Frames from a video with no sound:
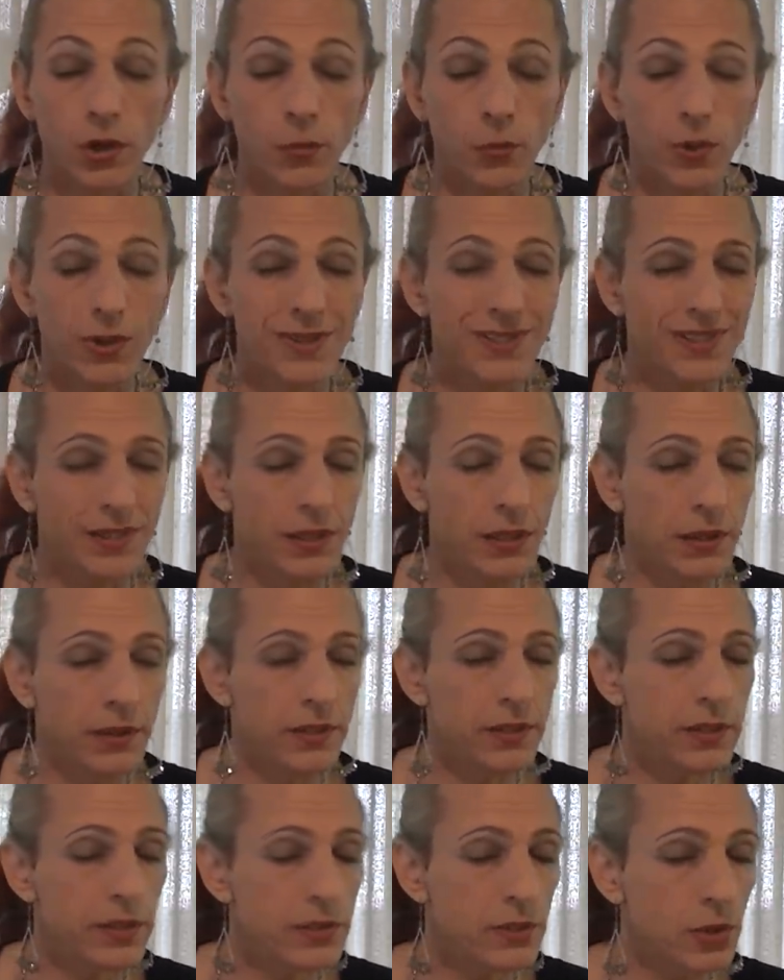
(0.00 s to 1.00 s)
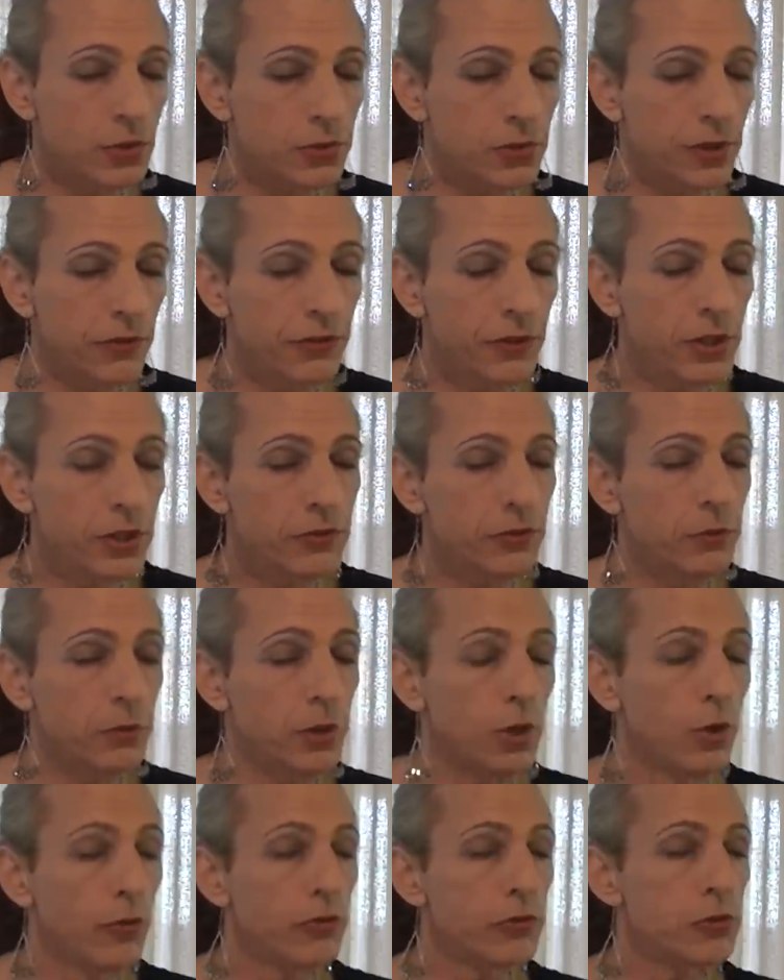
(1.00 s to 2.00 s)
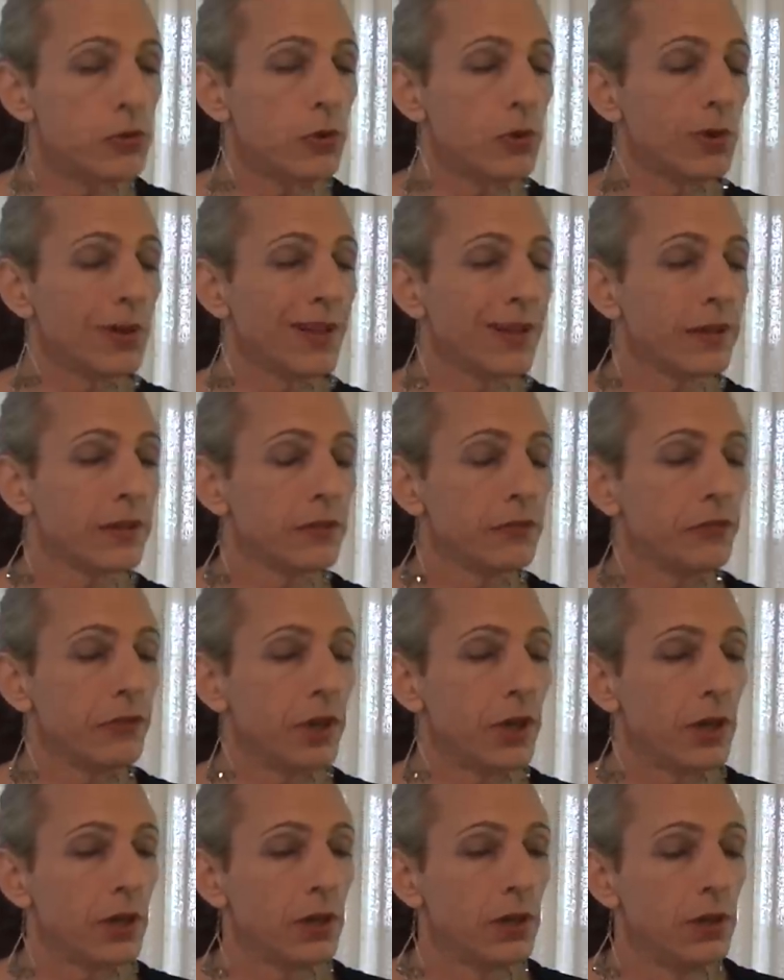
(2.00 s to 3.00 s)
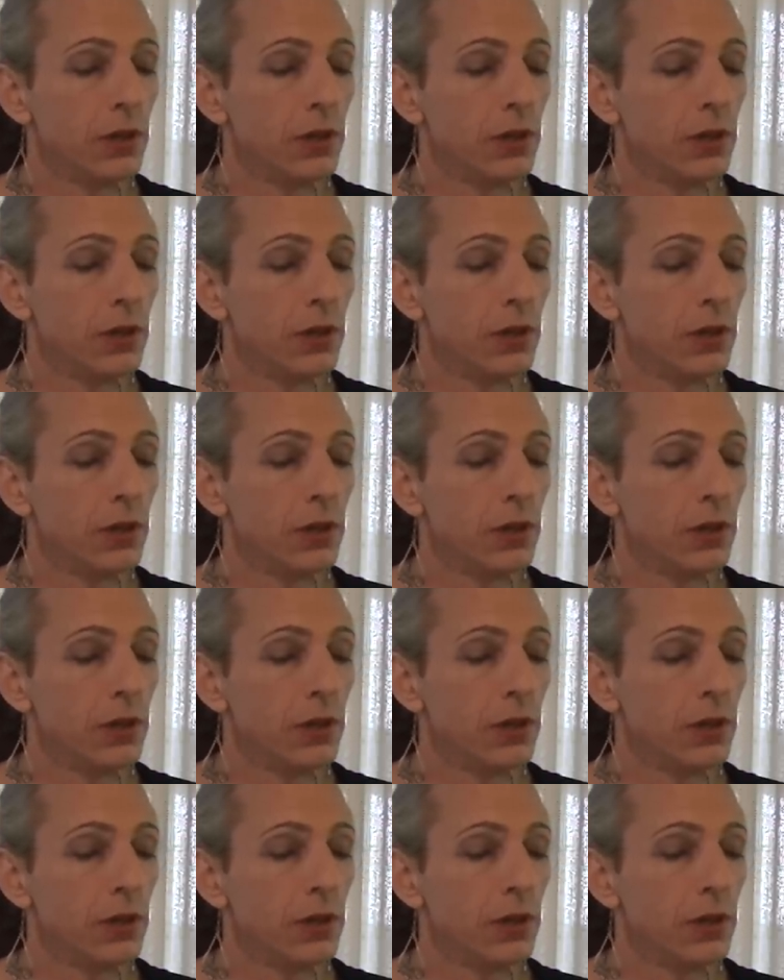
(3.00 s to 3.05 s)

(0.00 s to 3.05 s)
once again, this is Ocyphius from the Oversoul Collectifier.